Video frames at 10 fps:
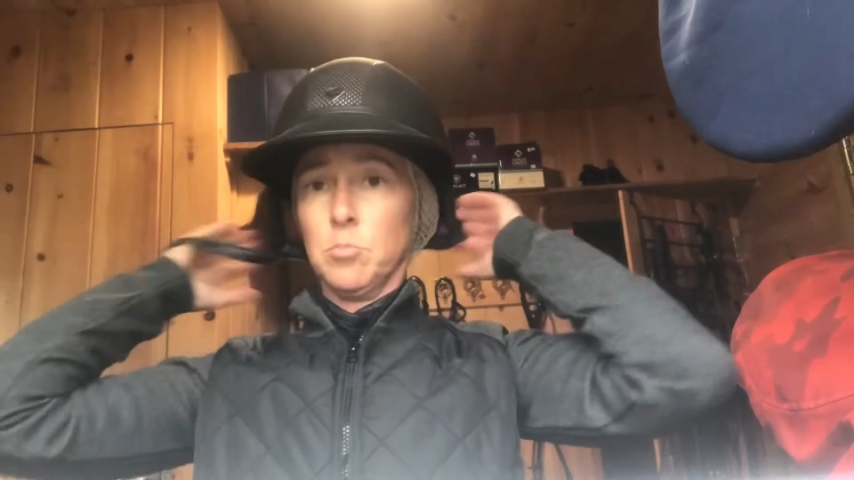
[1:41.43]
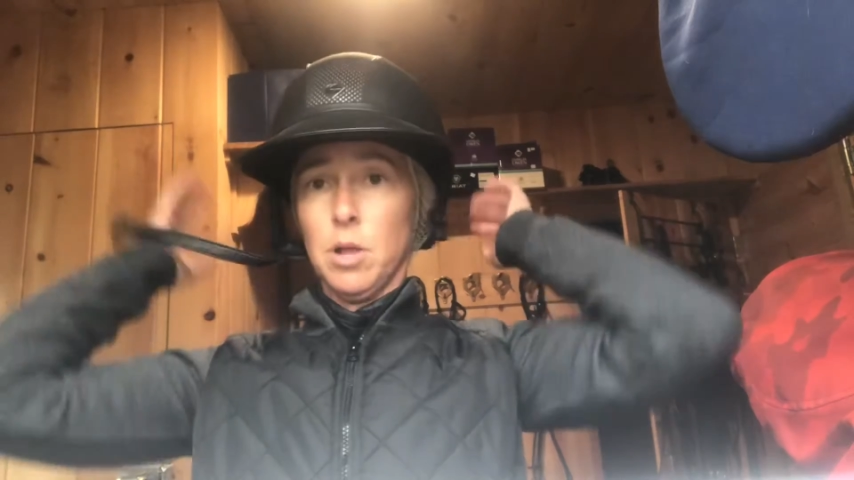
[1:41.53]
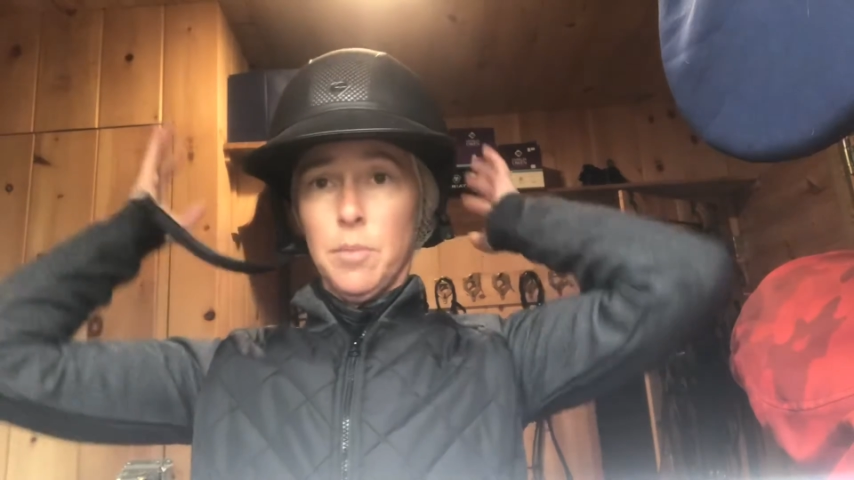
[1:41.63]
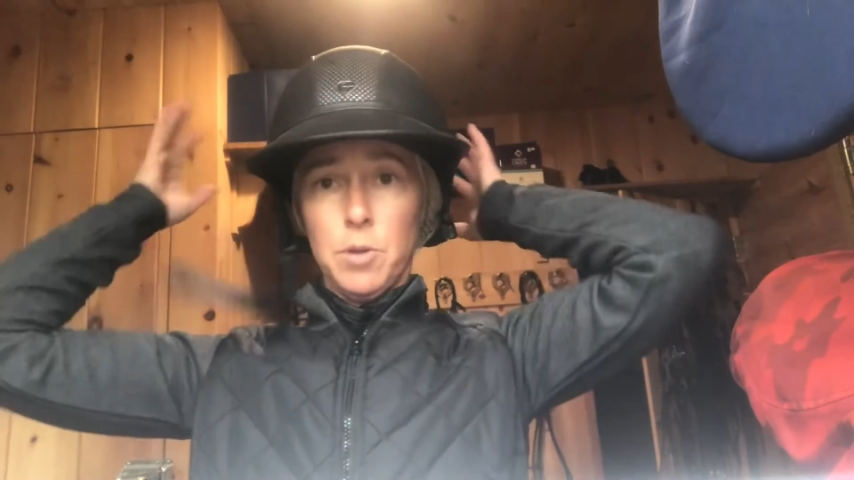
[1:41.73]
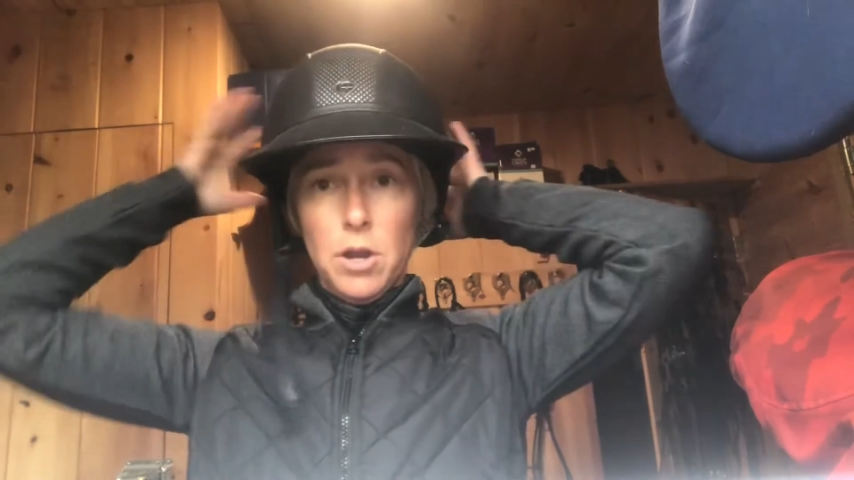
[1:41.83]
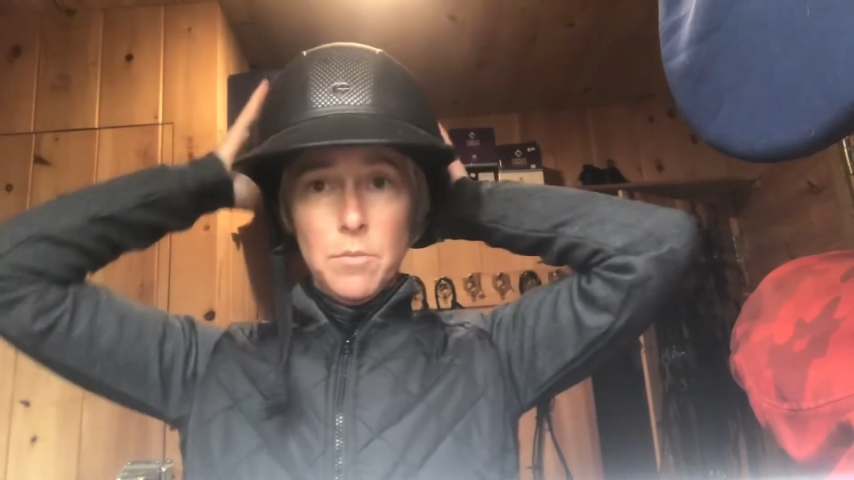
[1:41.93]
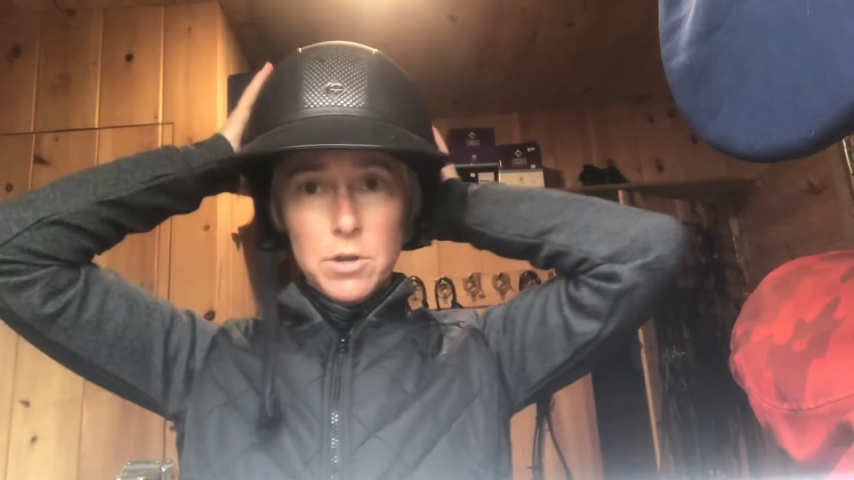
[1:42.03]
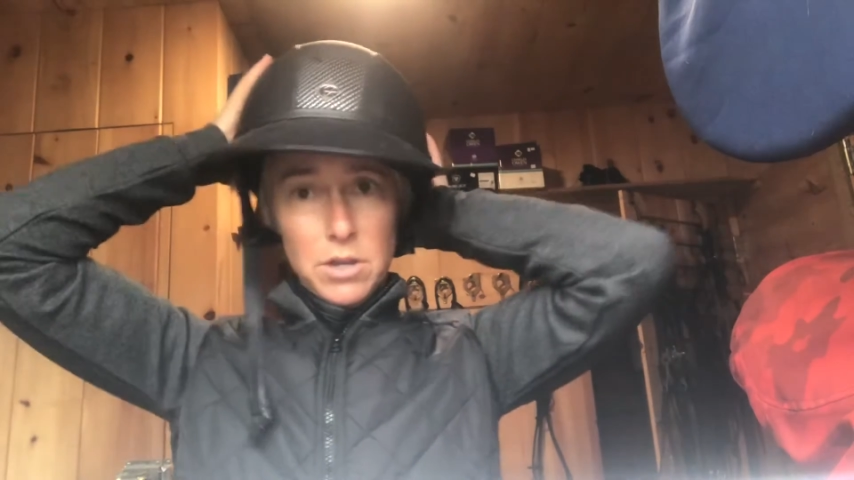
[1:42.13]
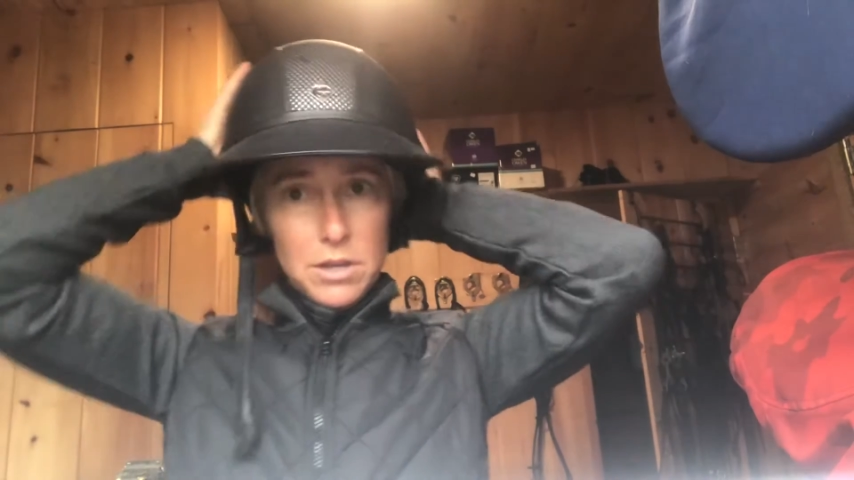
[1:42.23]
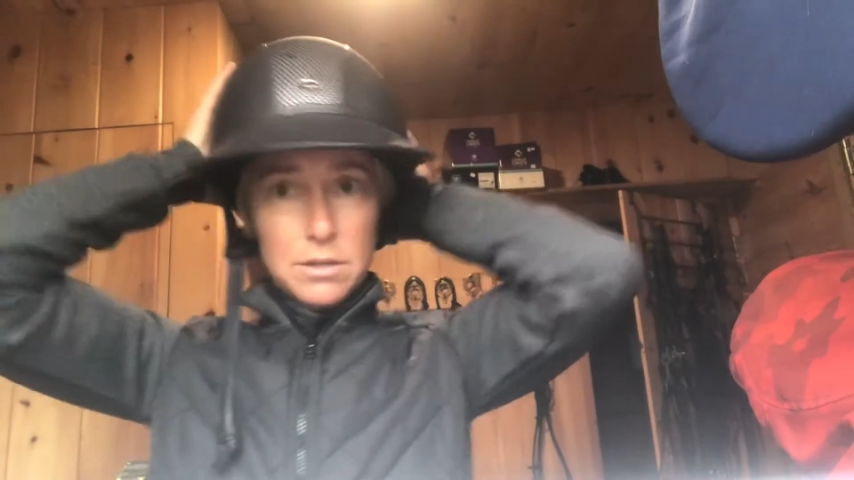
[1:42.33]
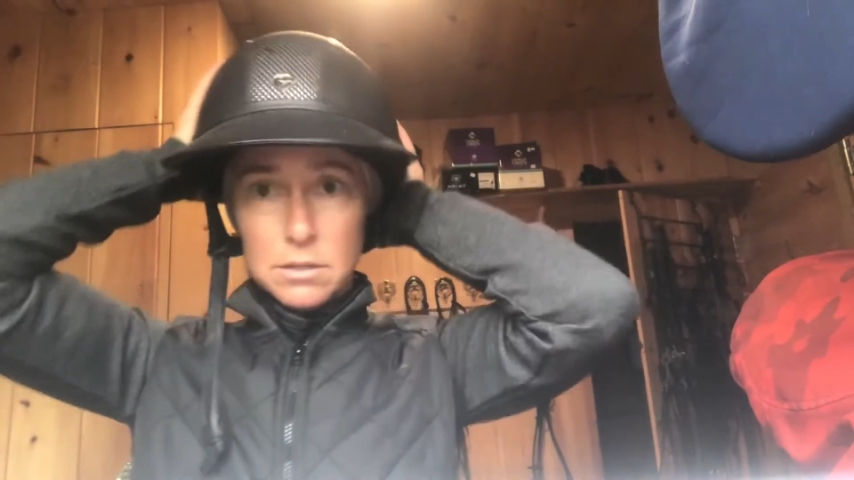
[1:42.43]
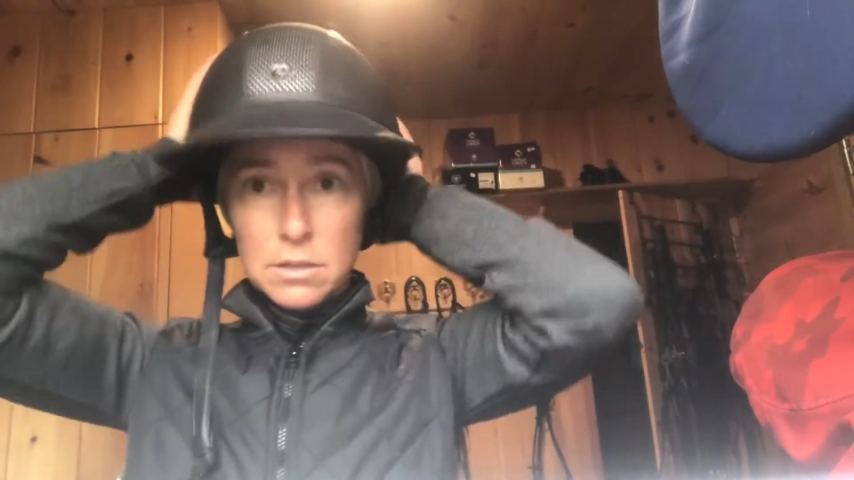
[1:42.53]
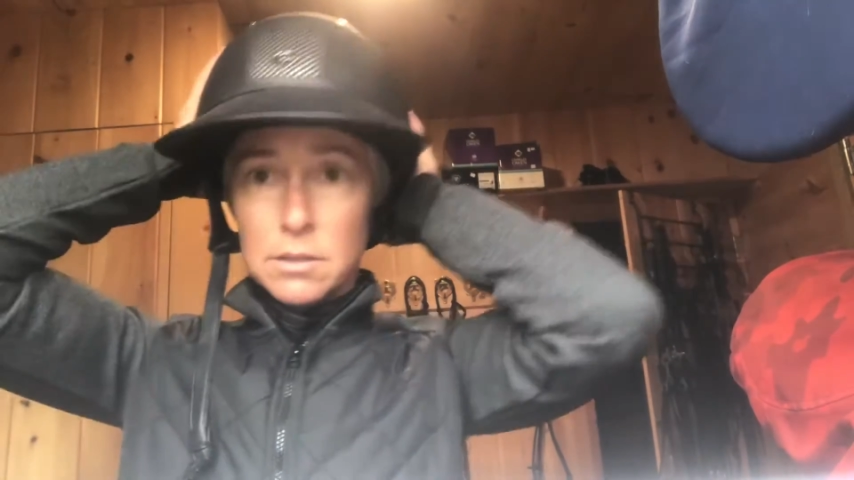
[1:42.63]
pop your helmet on,